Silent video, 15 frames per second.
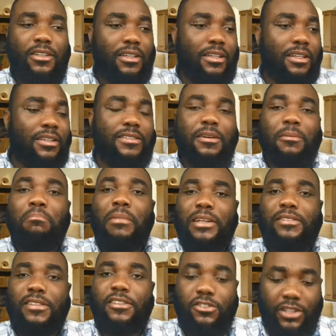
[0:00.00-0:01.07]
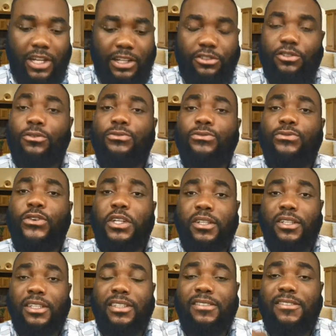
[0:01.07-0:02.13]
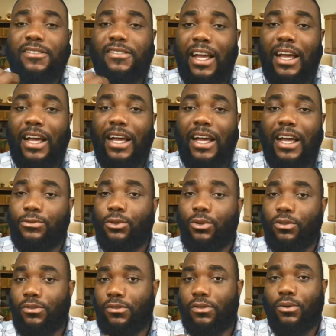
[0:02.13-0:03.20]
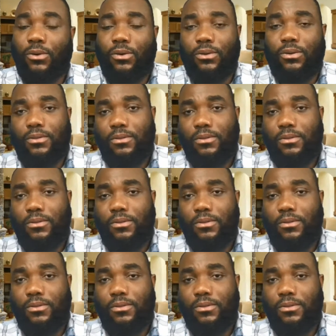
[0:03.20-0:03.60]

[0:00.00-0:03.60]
is a message that you feel inside of your soul.